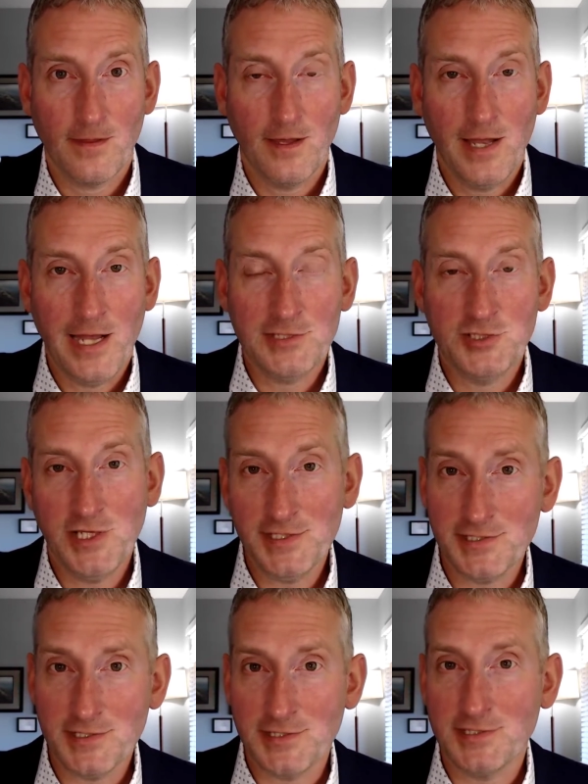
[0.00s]
And
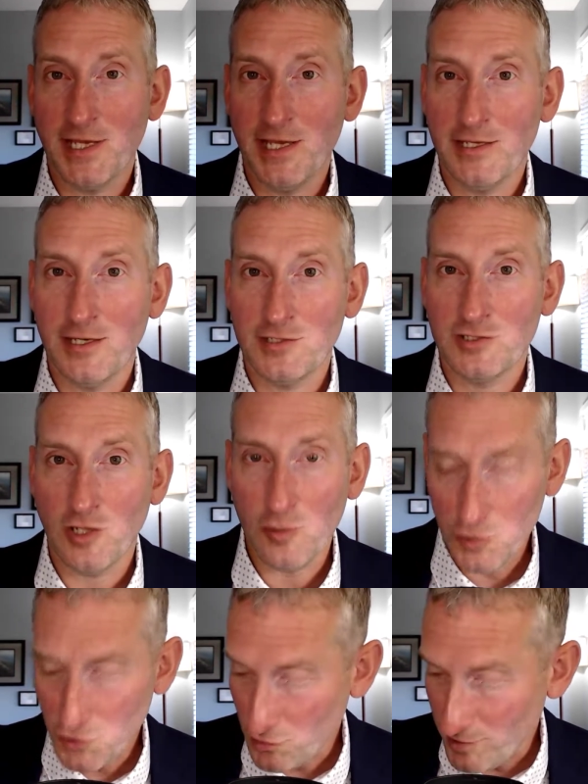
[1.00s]
Jesus is saying
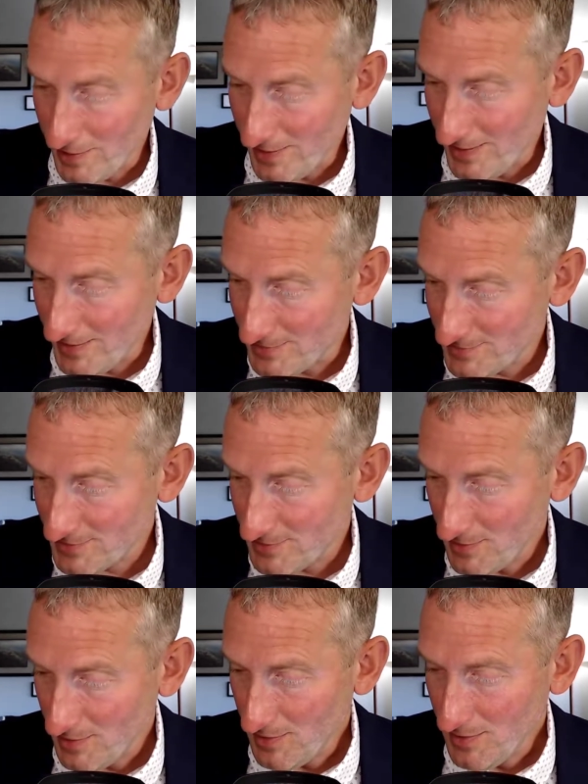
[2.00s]
adultery is
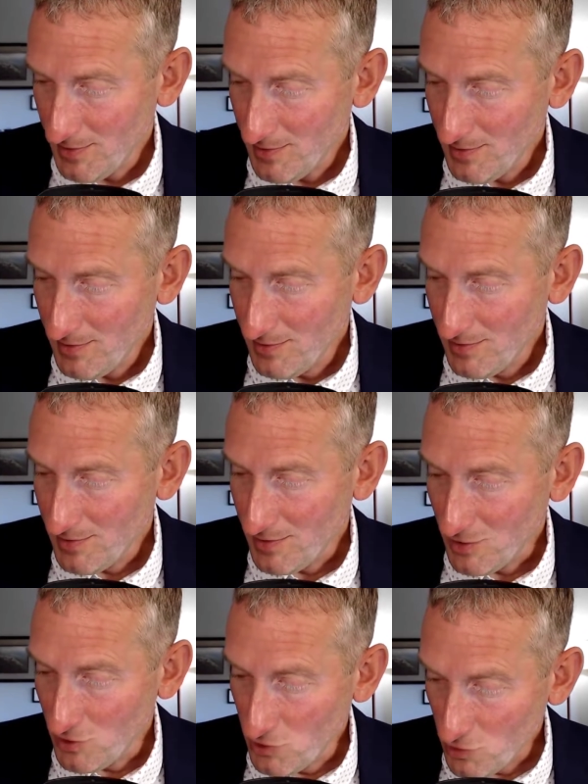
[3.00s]

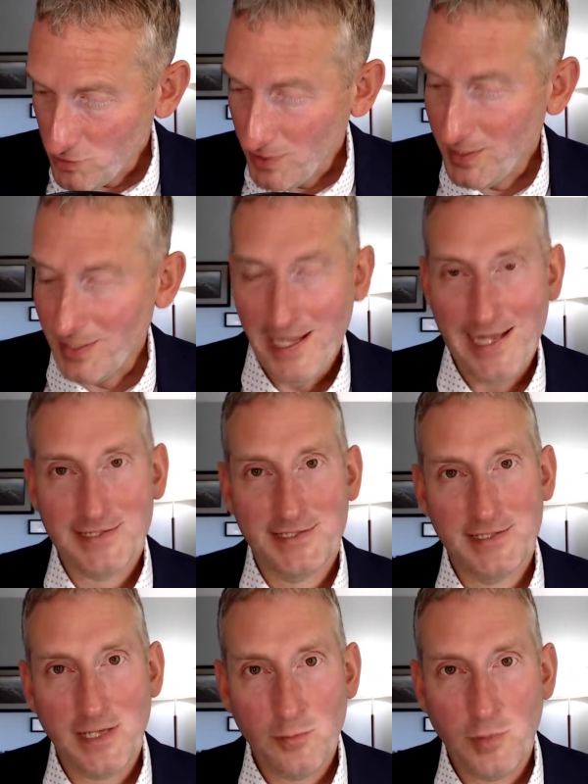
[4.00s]
looking at
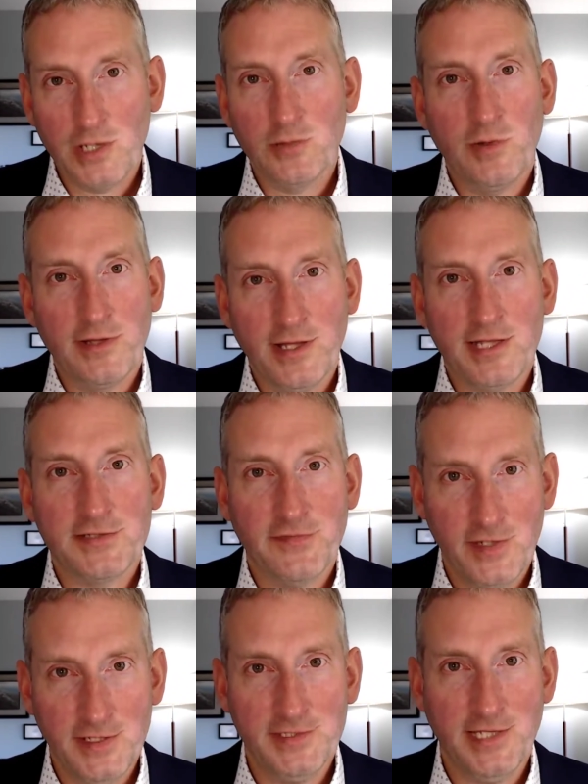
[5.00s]
someone with
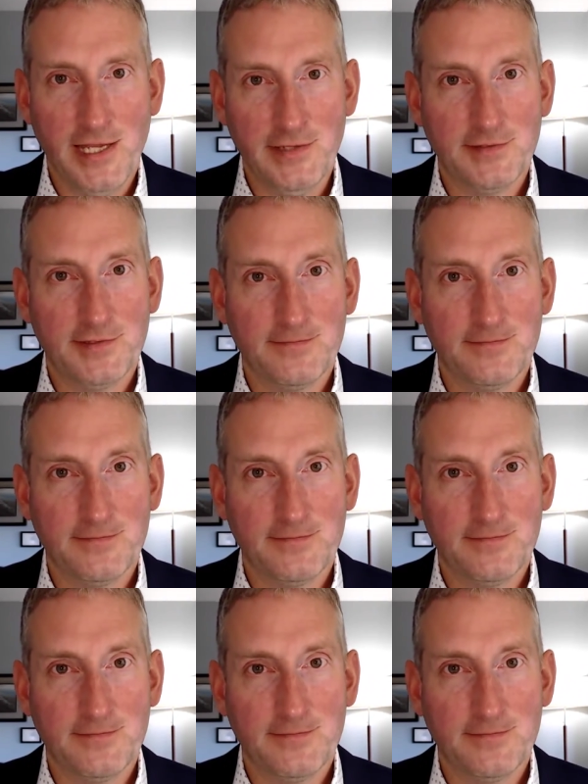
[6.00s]
lustful intent.